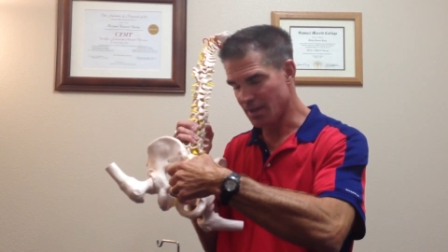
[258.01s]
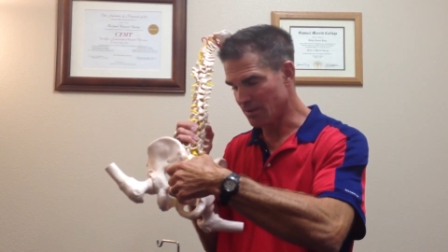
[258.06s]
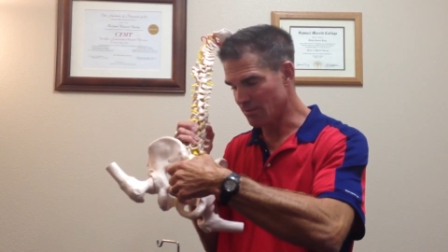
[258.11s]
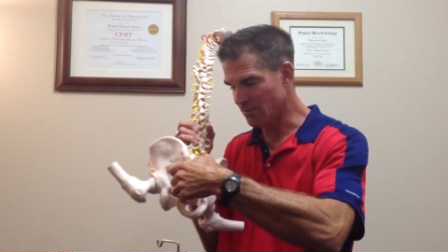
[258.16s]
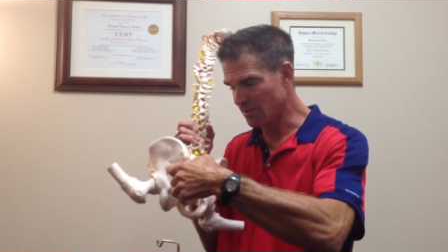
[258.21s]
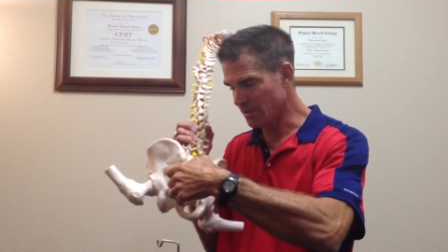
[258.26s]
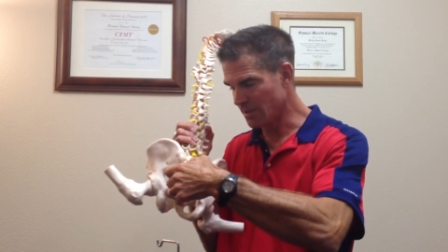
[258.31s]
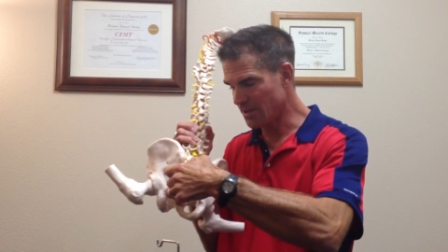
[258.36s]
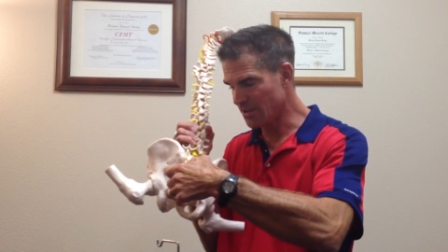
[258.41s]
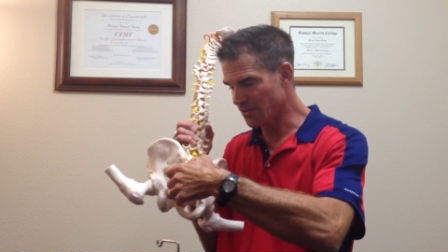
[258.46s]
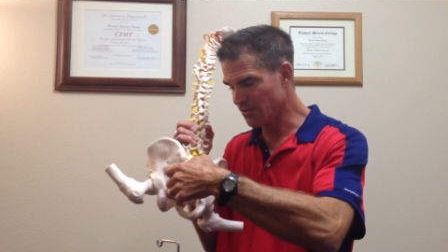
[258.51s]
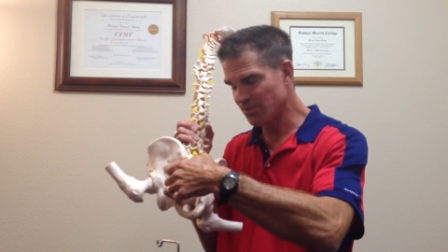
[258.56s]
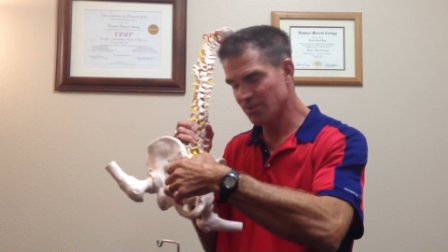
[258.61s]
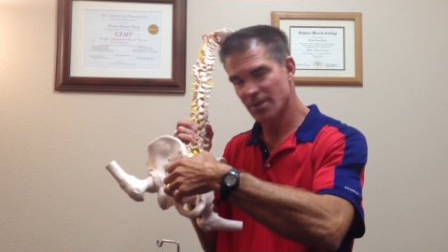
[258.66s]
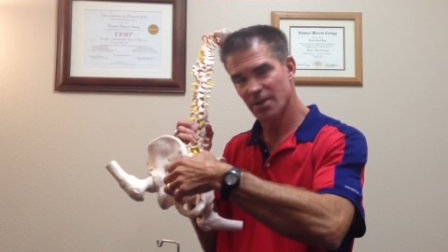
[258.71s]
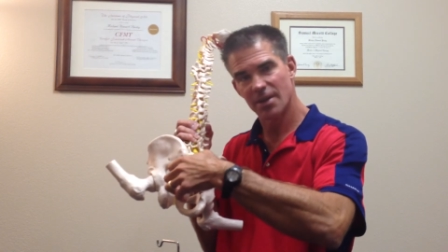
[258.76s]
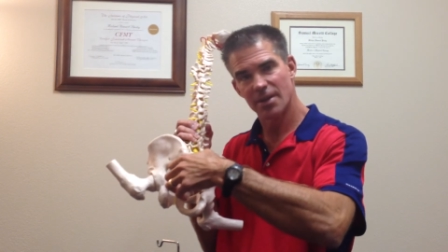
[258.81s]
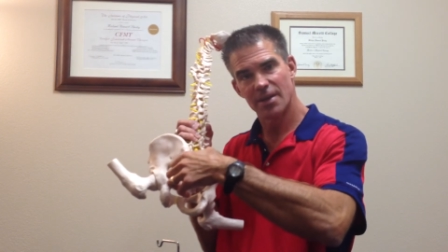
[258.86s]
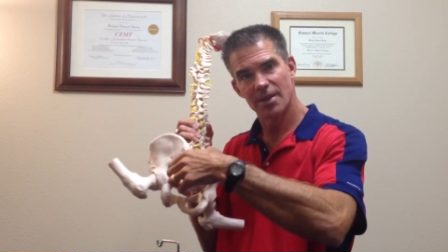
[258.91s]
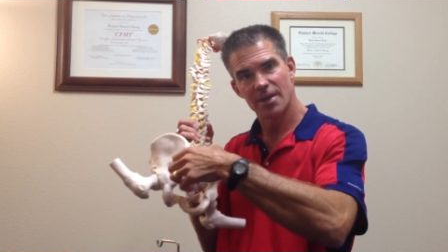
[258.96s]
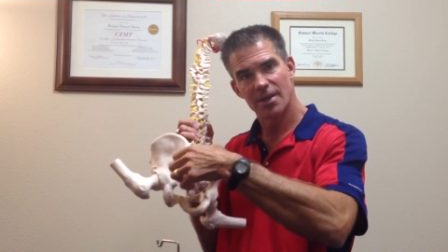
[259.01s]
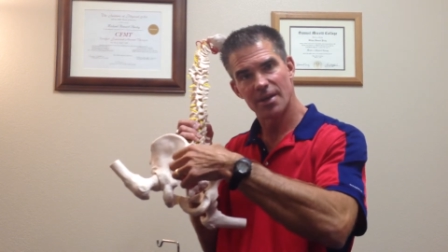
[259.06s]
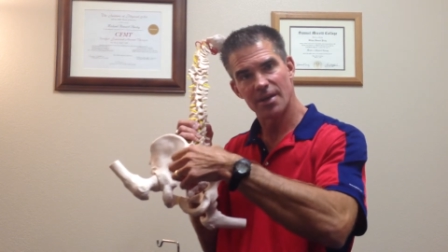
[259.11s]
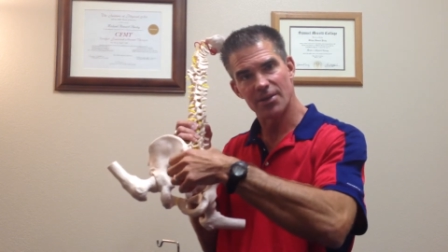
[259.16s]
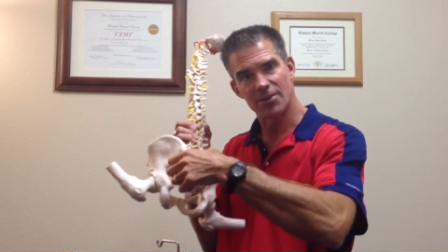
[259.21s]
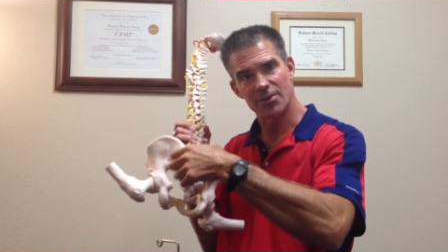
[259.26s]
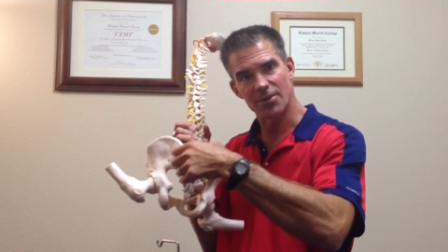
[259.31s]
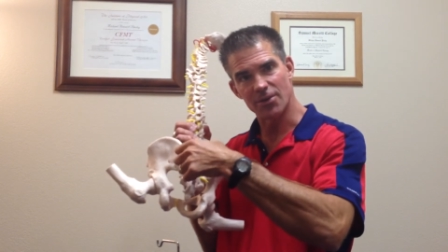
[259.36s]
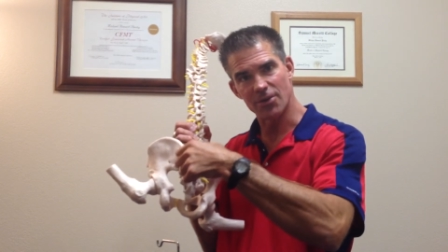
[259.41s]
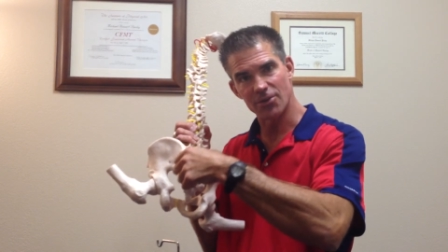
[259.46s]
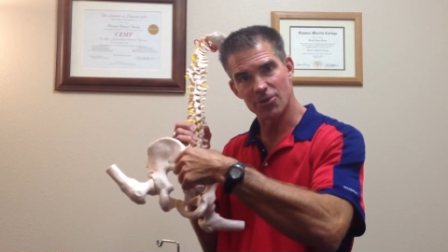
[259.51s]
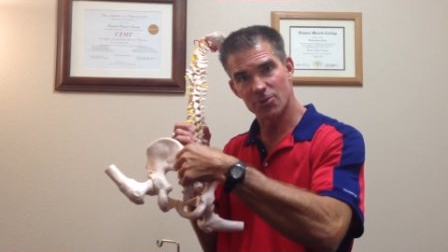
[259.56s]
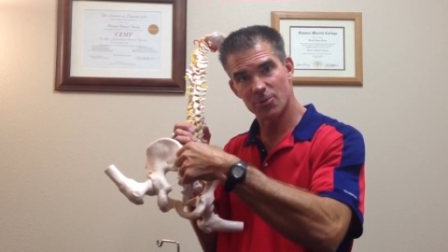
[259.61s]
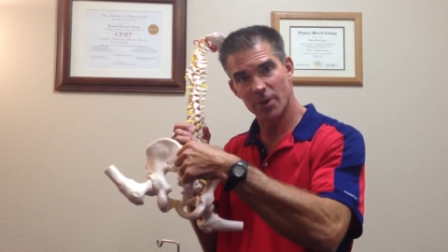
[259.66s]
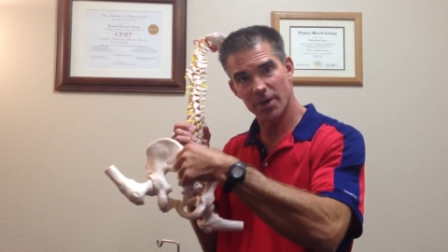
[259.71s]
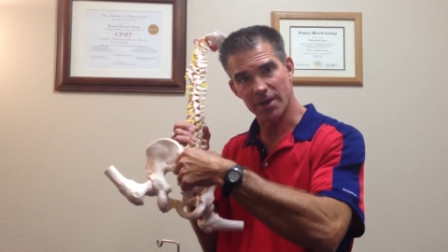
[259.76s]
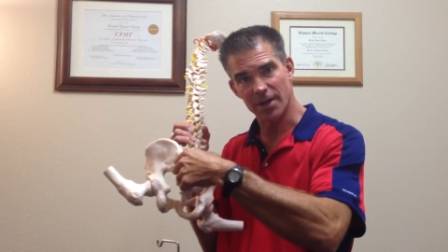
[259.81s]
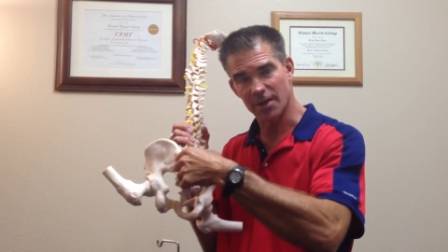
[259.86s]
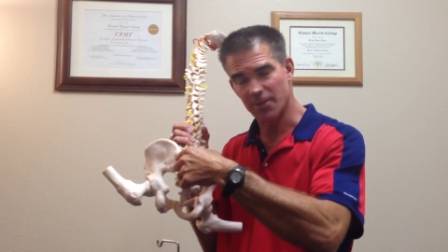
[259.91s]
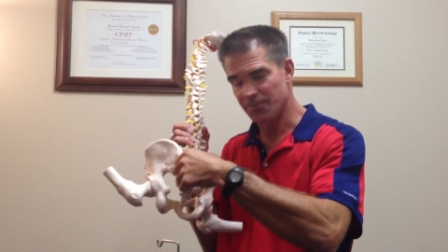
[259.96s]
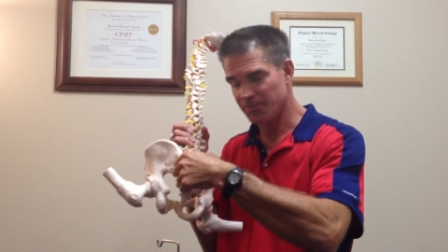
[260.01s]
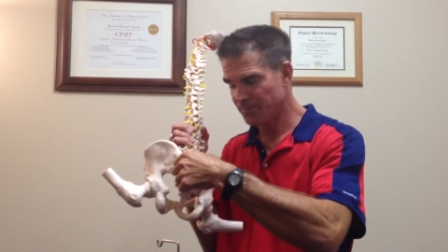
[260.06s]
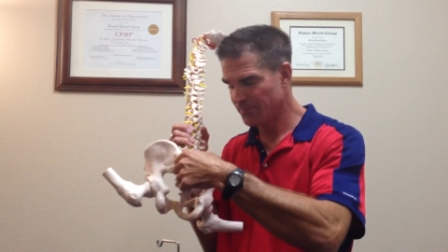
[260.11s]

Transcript: release until it's springy.